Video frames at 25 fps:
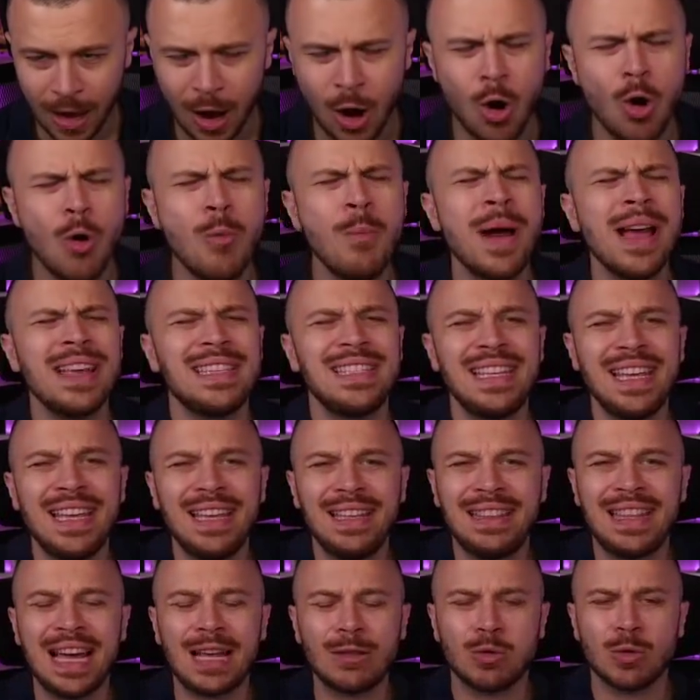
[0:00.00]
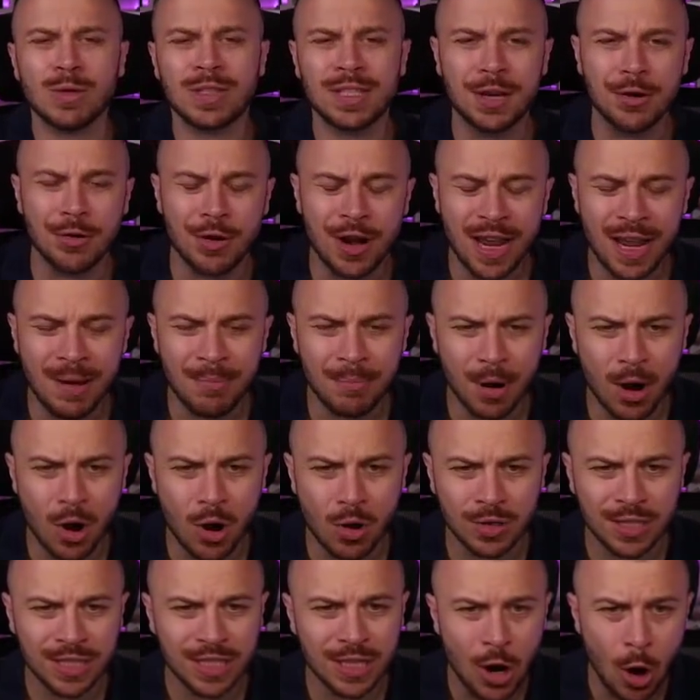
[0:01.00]
Oh, Messi. That was green,
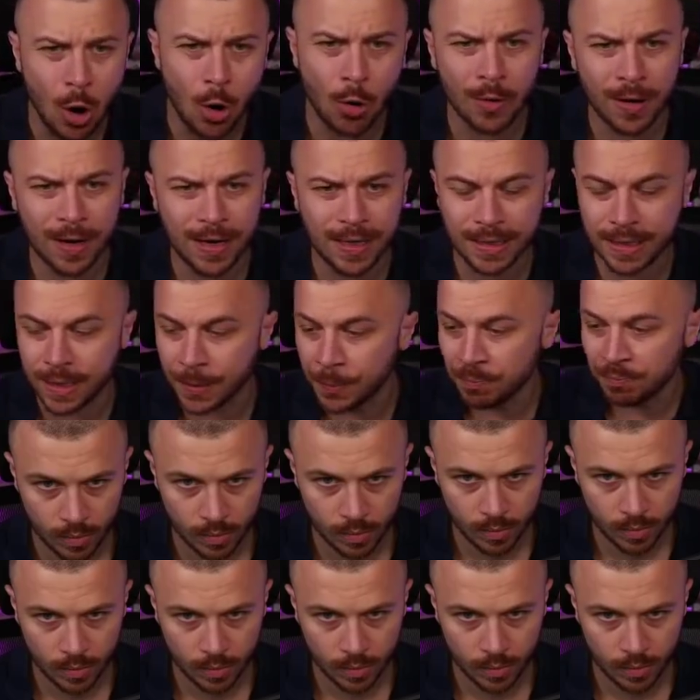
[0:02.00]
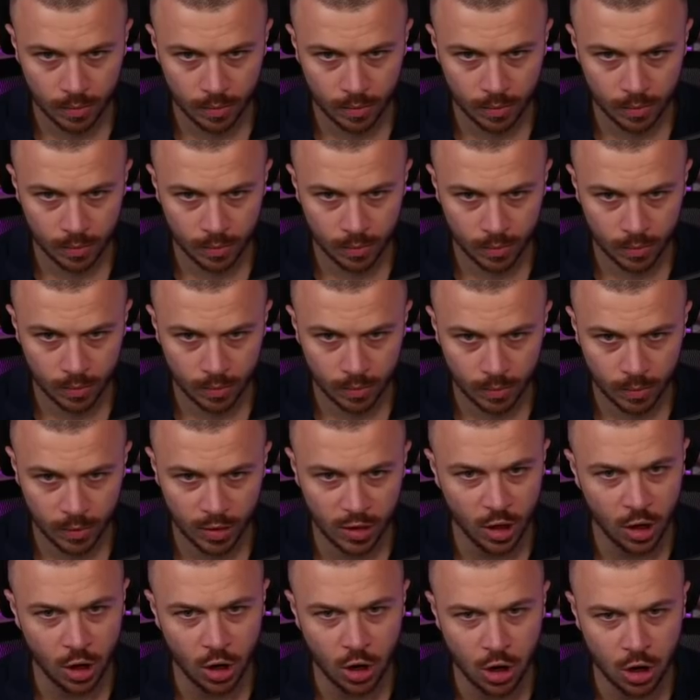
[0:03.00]
bro. Score it.
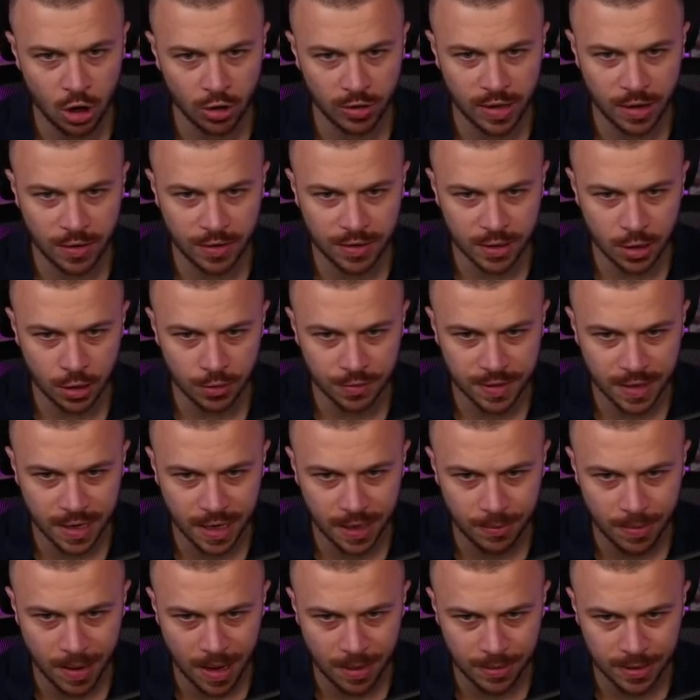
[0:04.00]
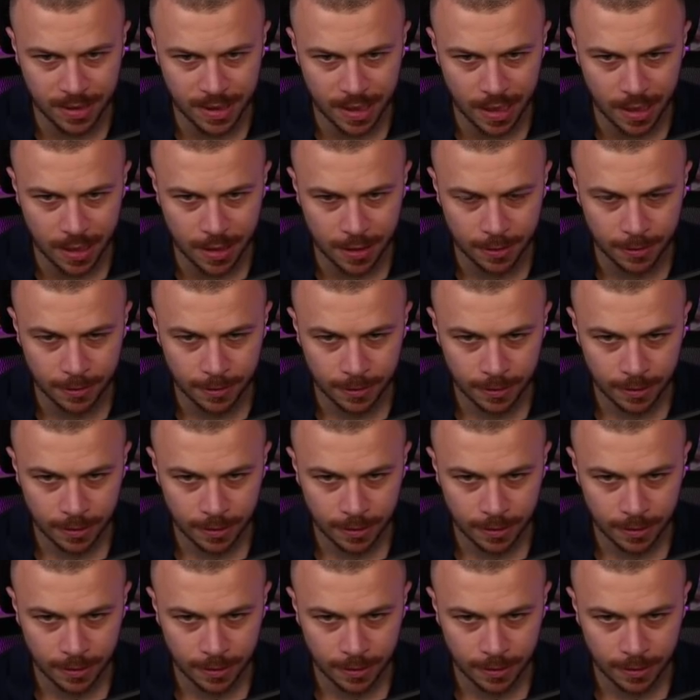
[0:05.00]
No, there is no offside. My mistake.